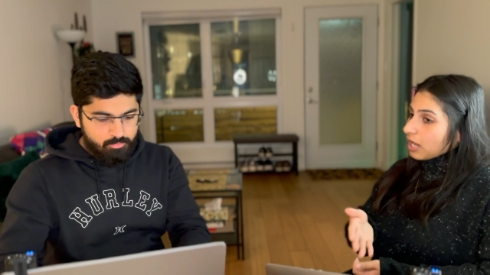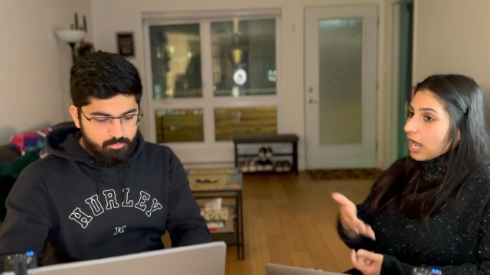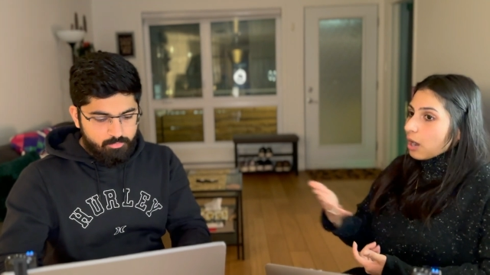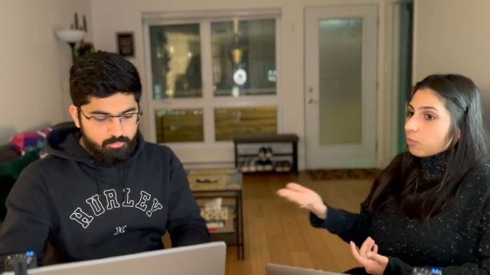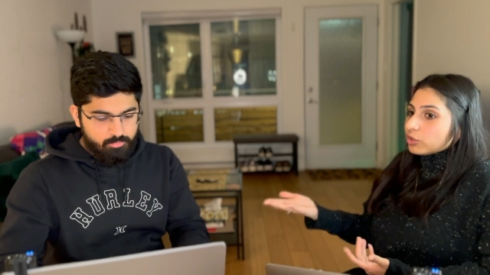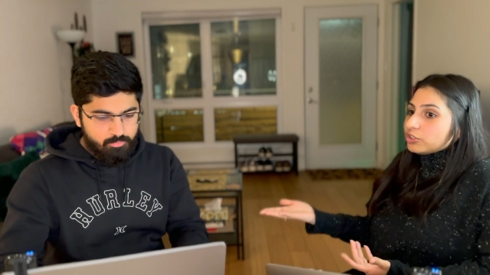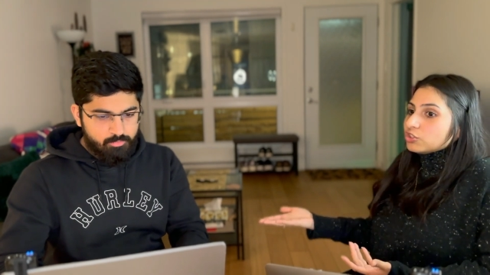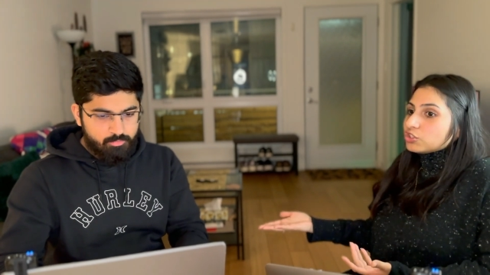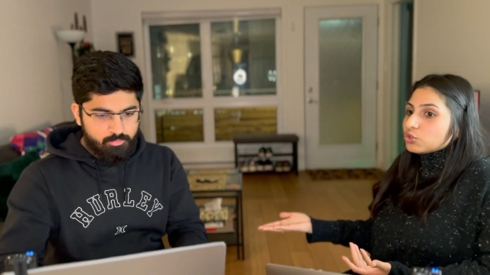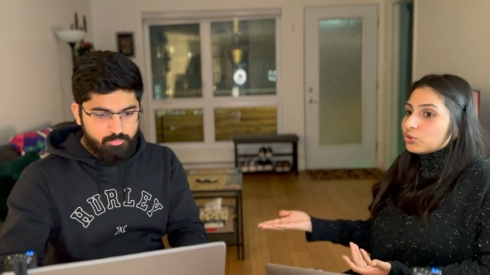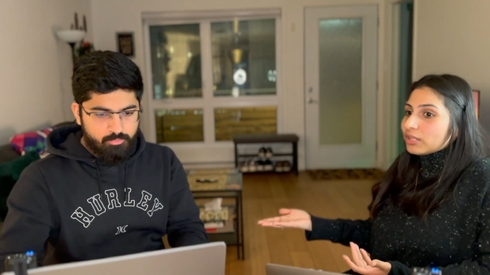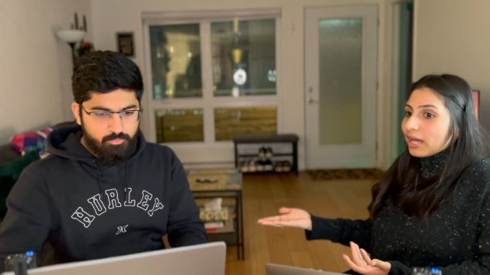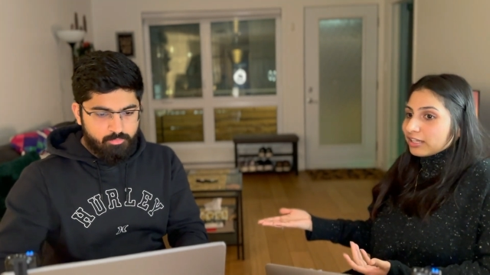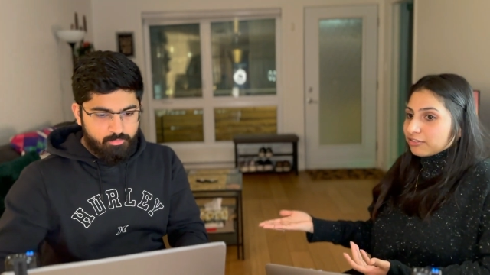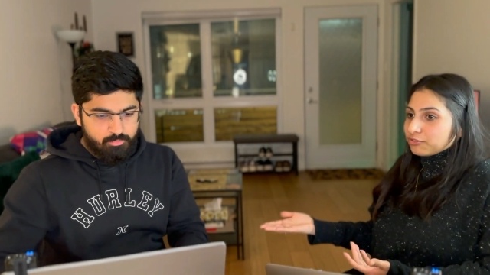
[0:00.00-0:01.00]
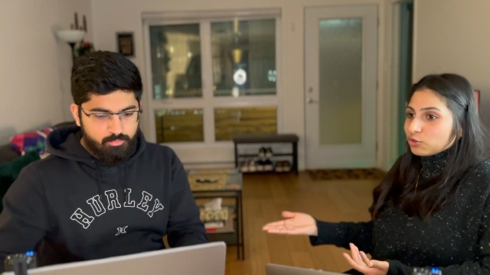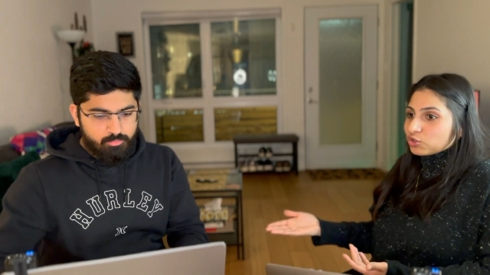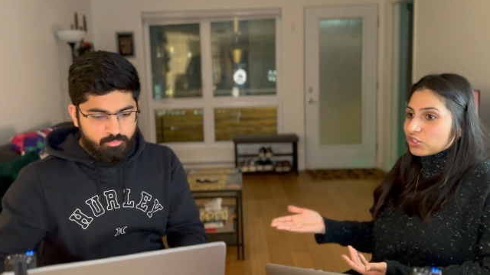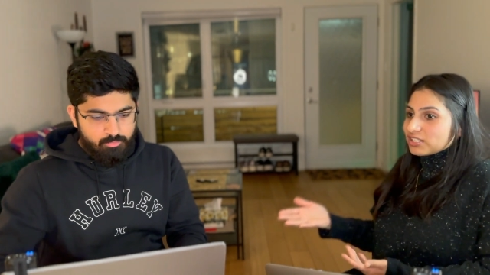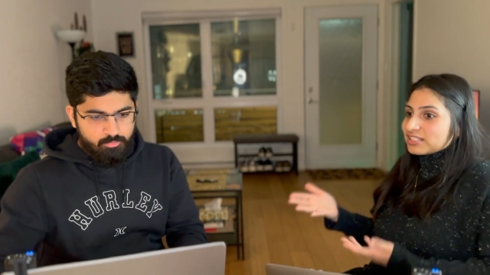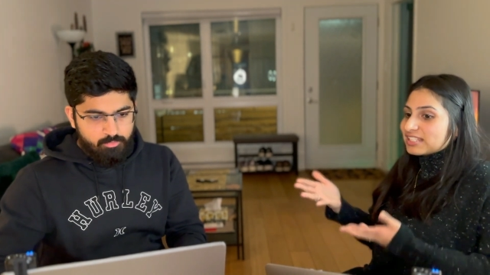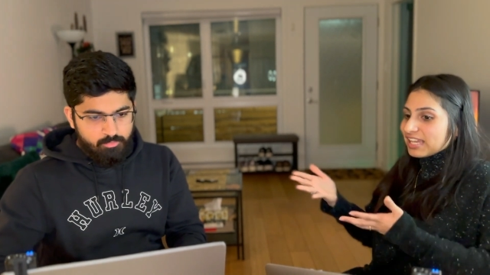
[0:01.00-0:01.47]
Speaker 1: how would you do that if you
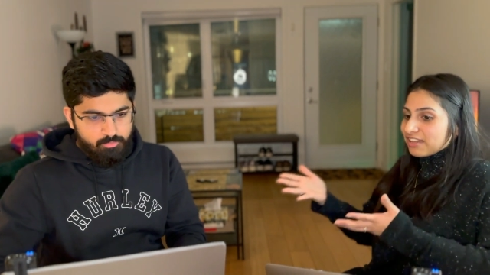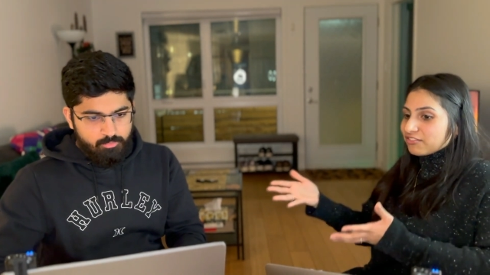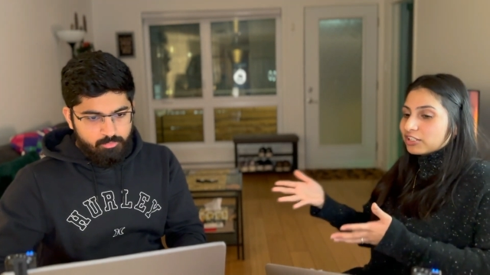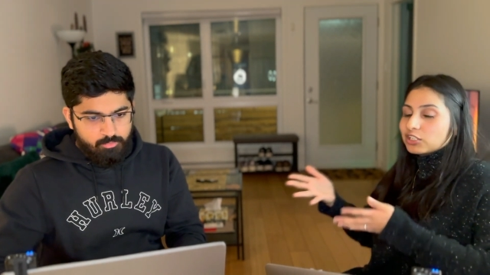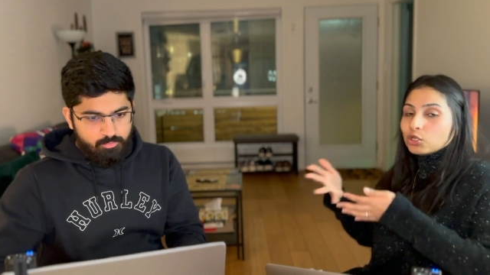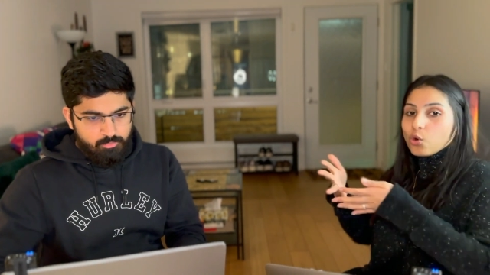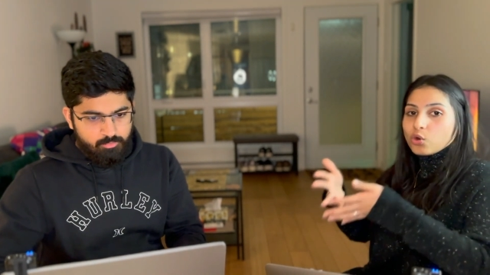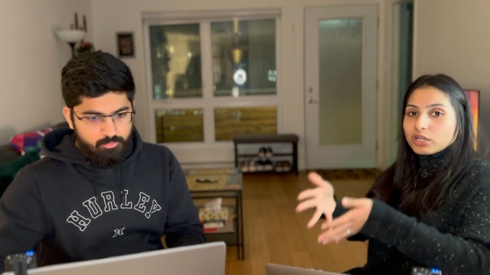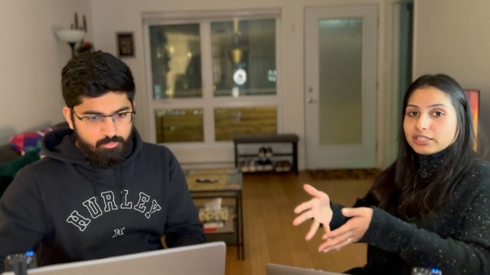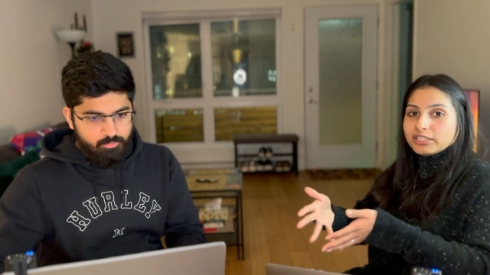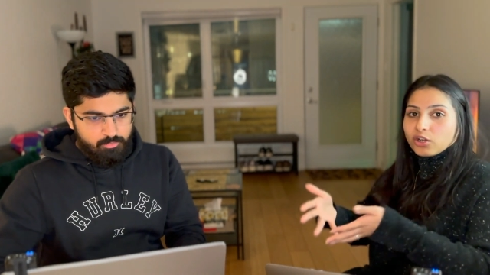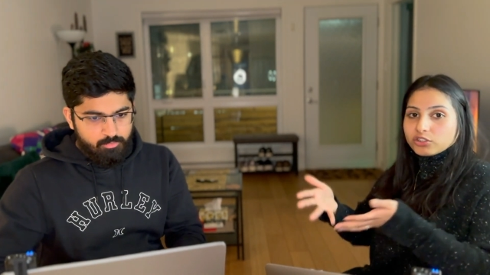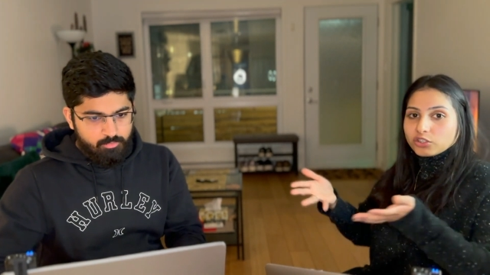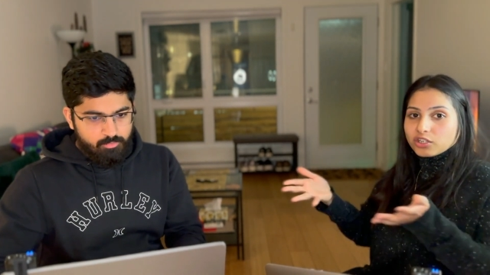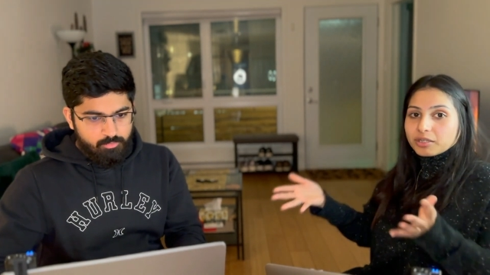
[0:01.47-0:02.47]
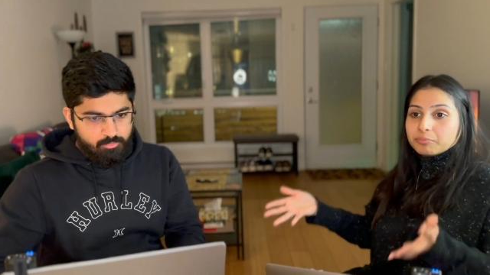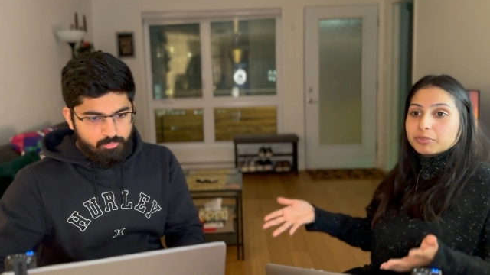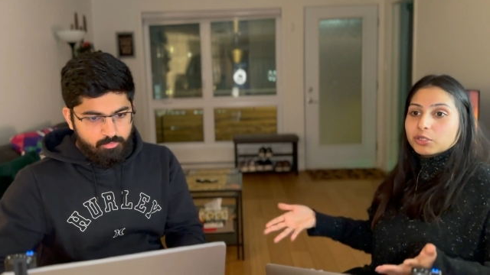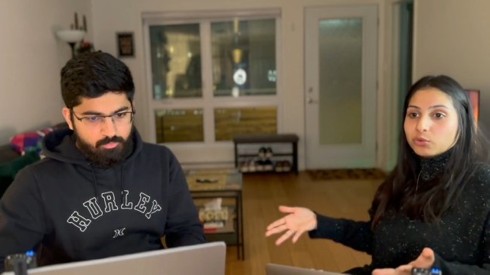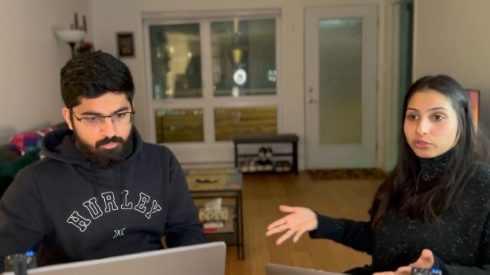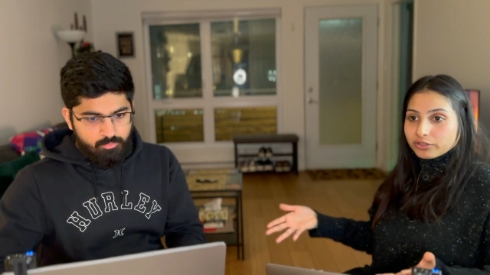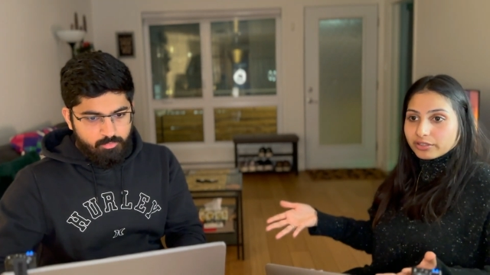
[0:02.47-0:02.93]
just save it locally on your
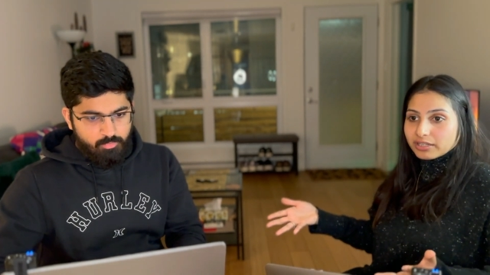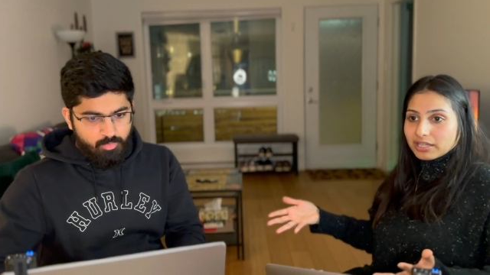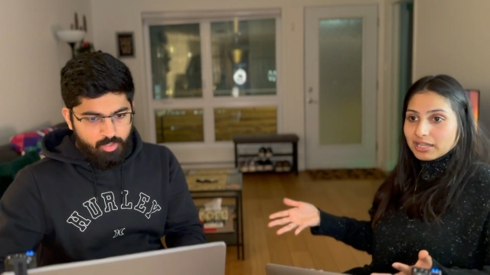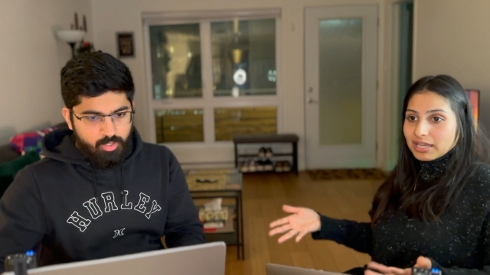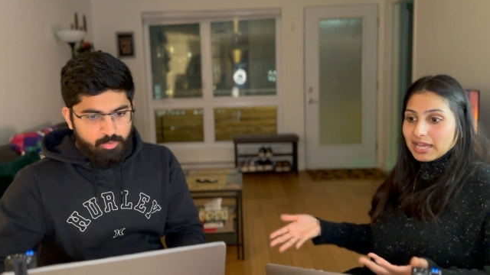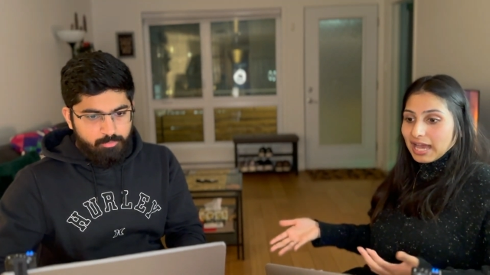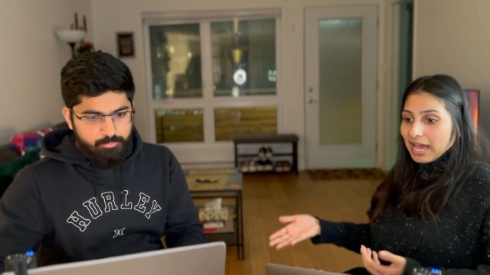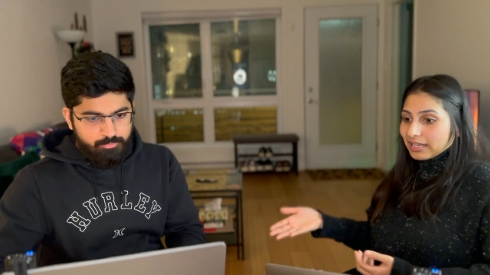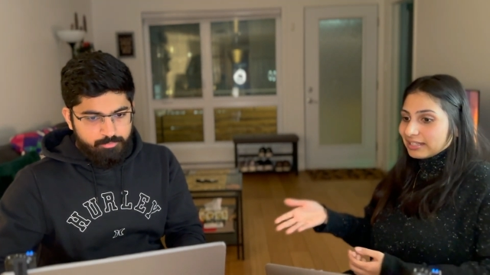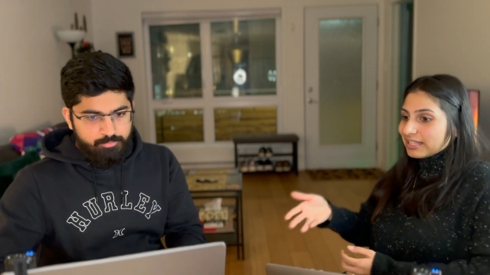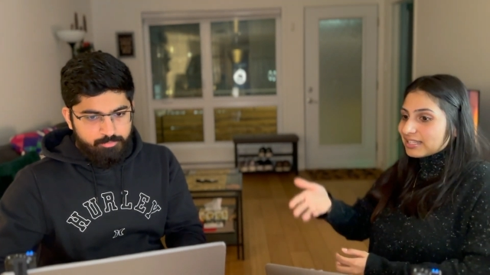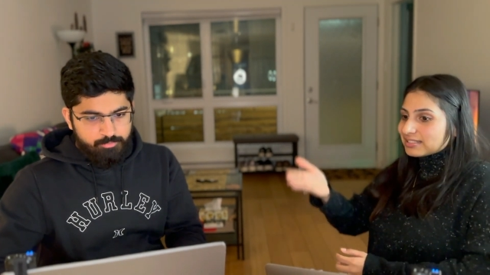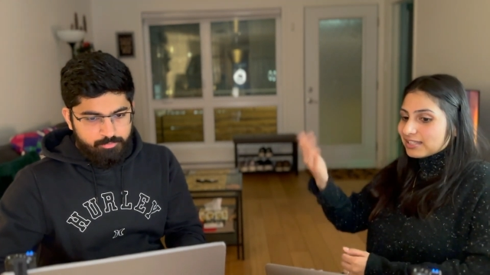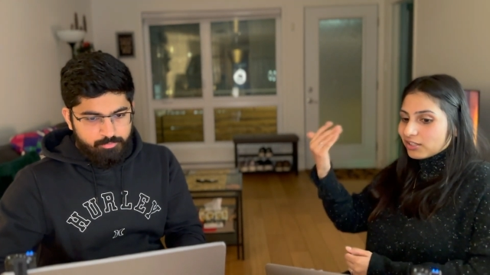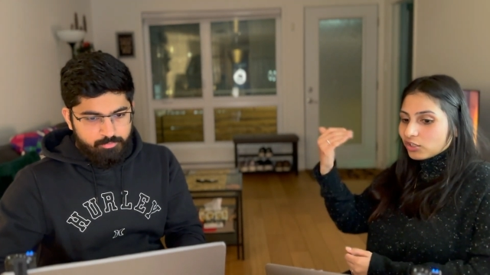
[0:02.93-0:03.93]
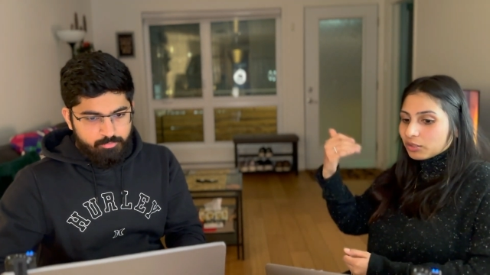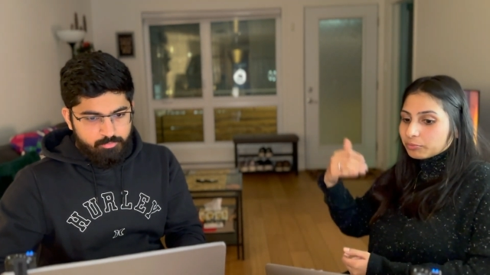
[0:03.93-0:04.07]
computer? Yeah. And let's say your